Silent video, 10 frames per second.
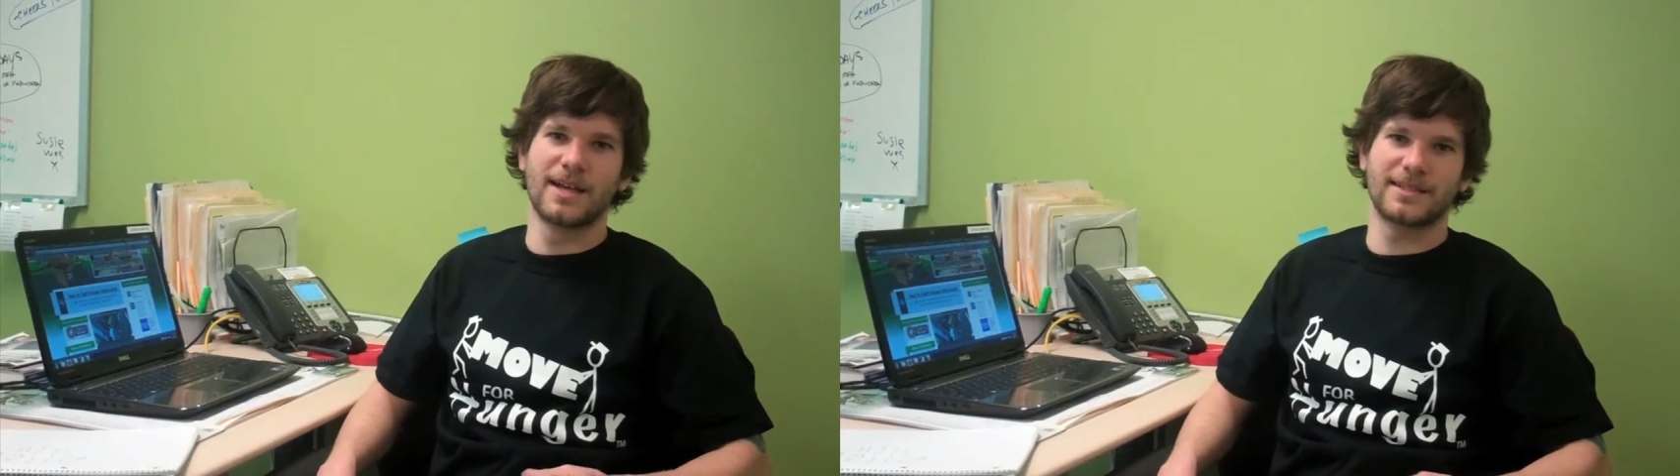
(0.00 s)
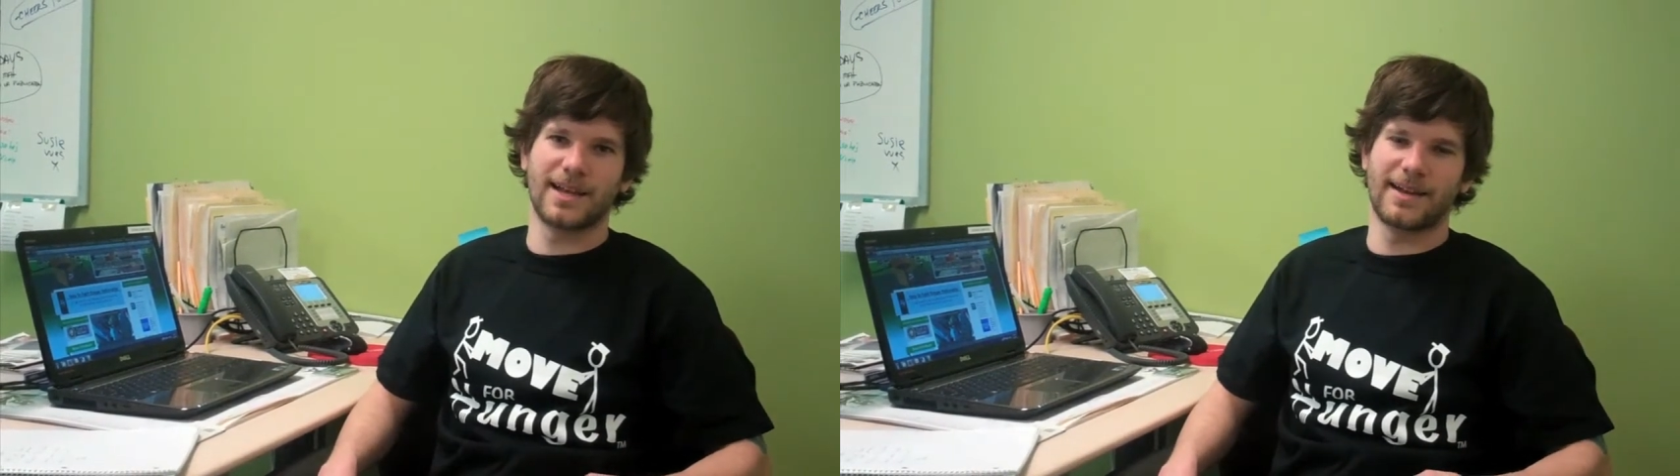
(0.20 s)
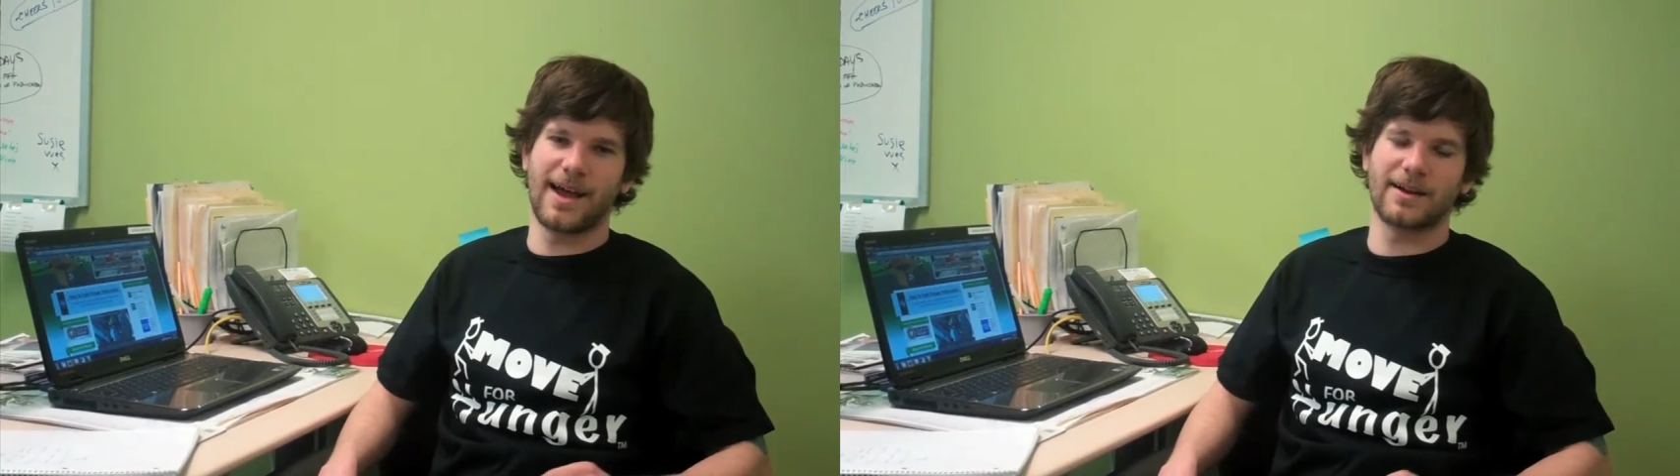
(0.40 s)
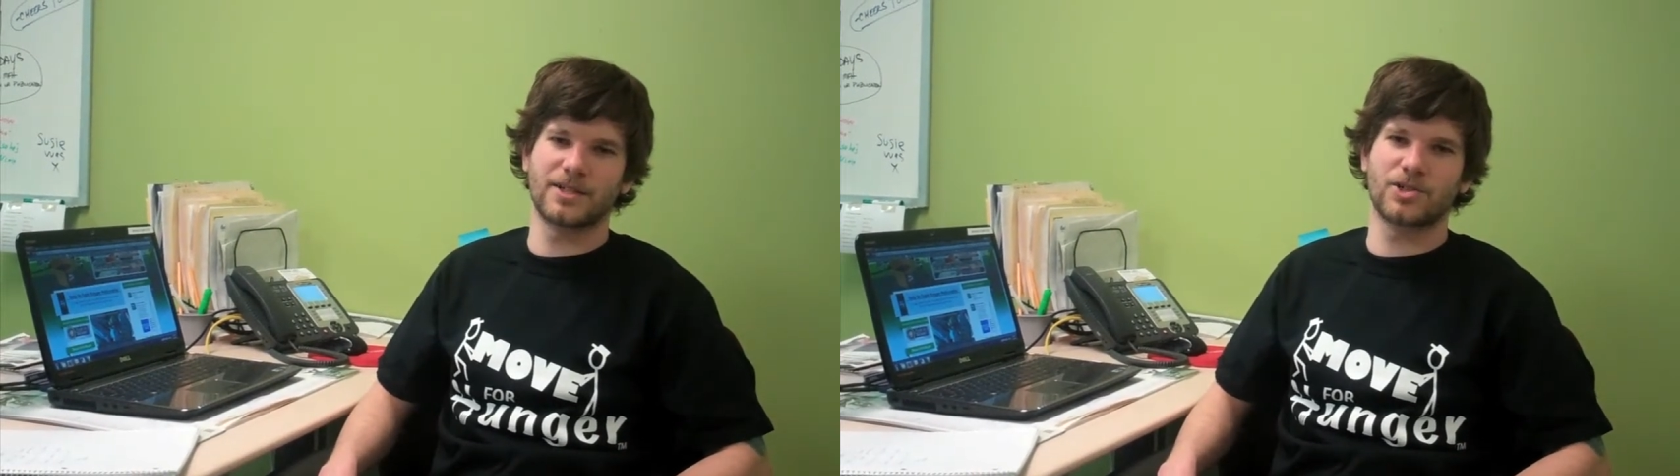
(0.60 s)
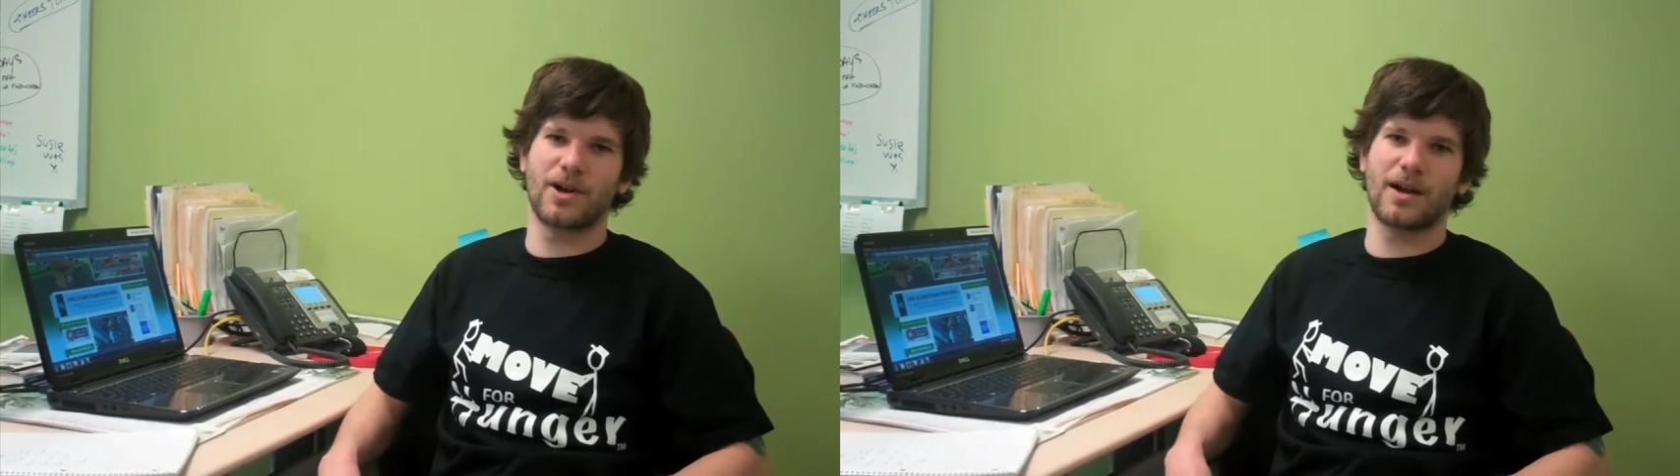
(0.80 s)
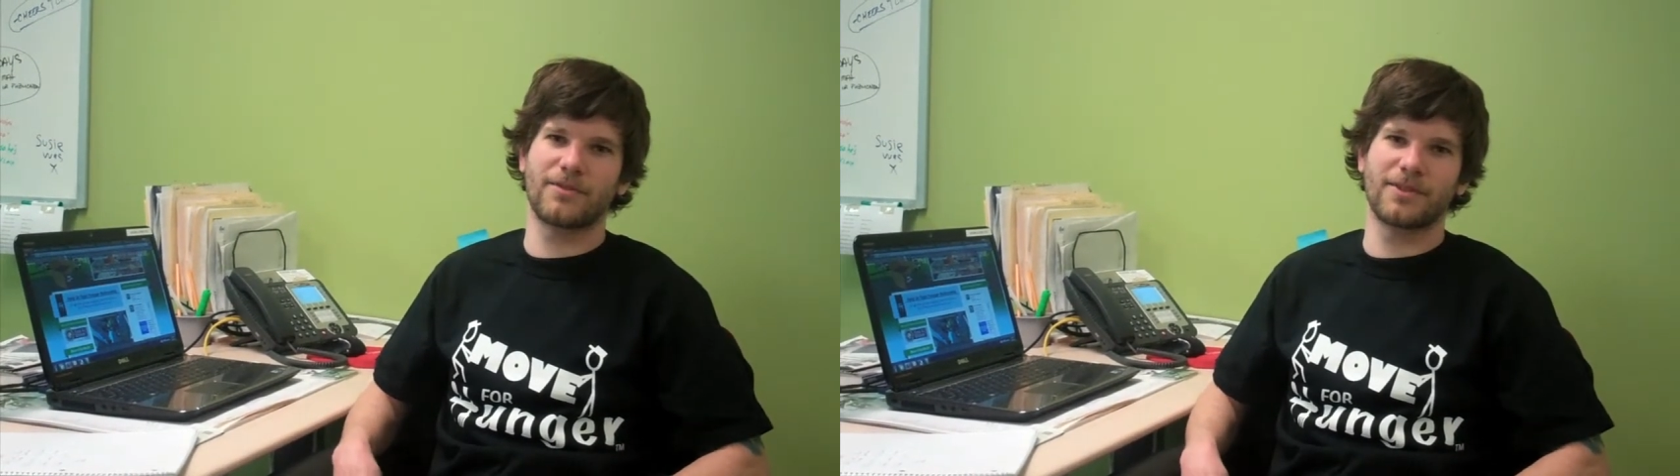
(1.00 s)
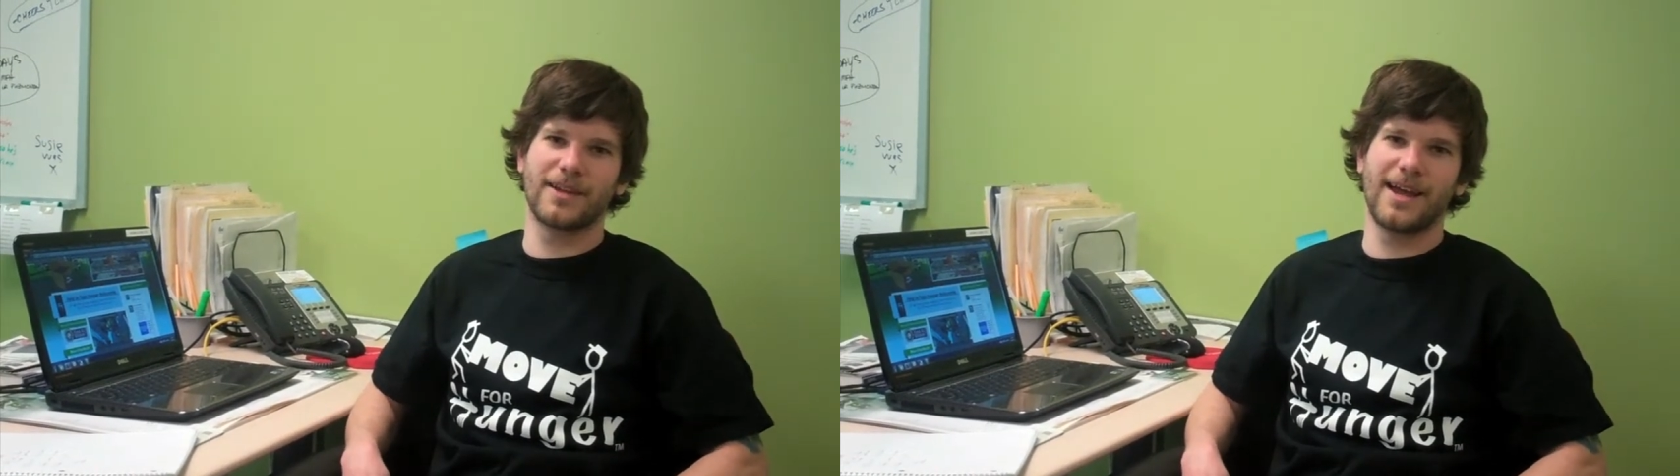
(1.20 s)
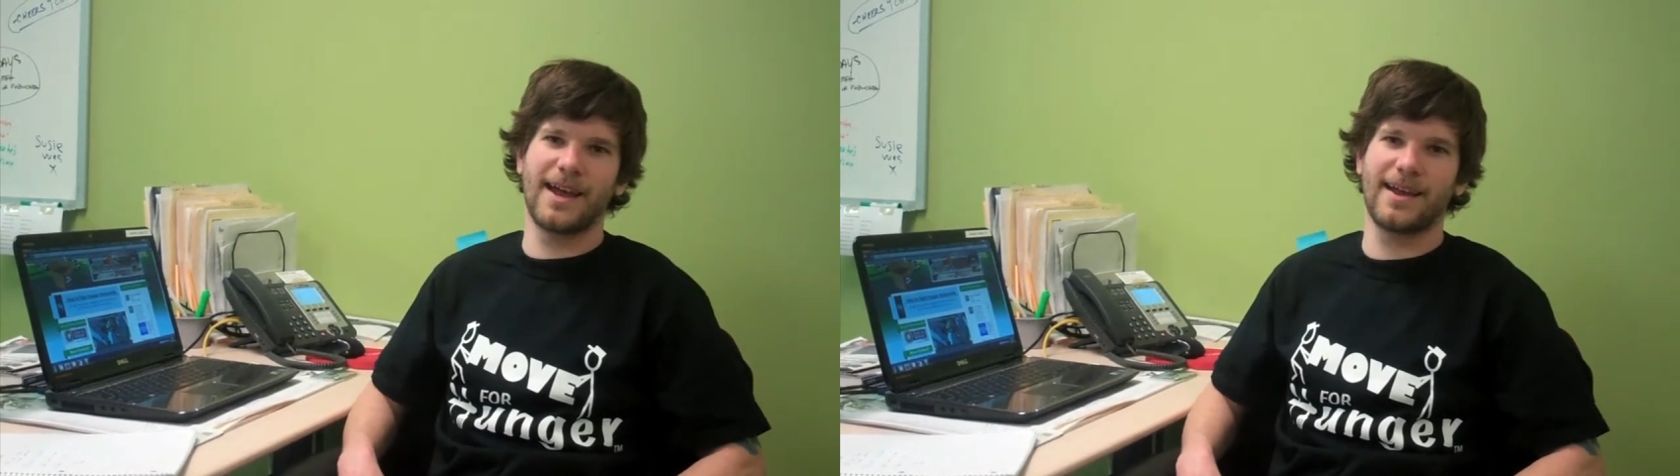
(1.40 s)
send down a truck for the
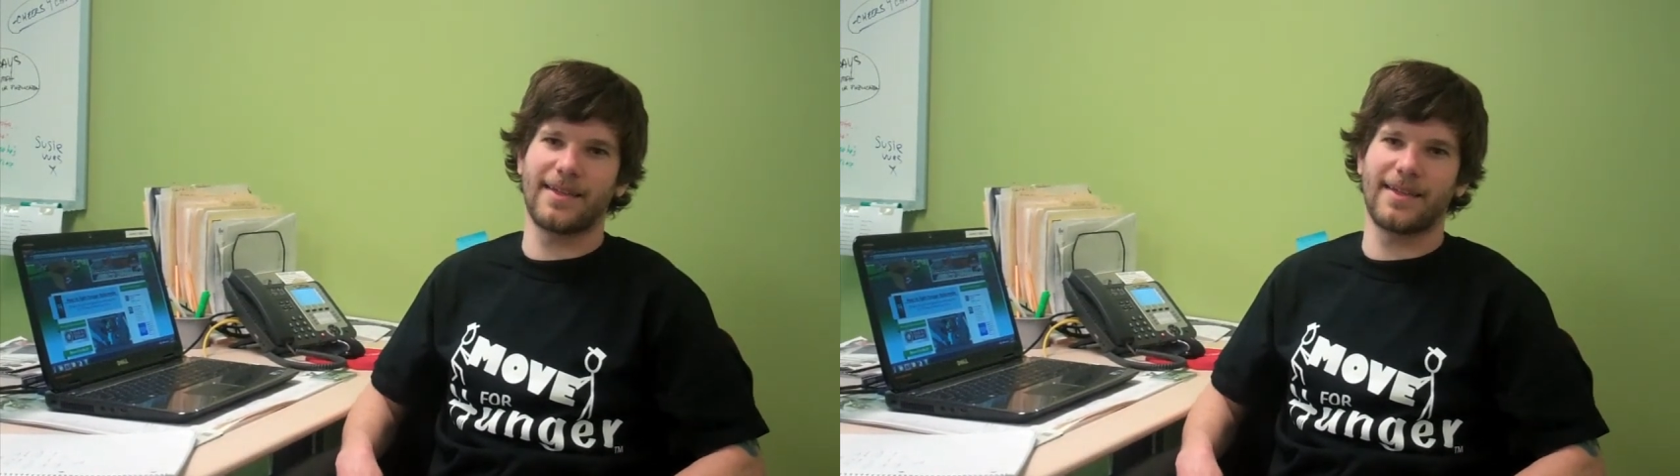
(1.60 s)
day,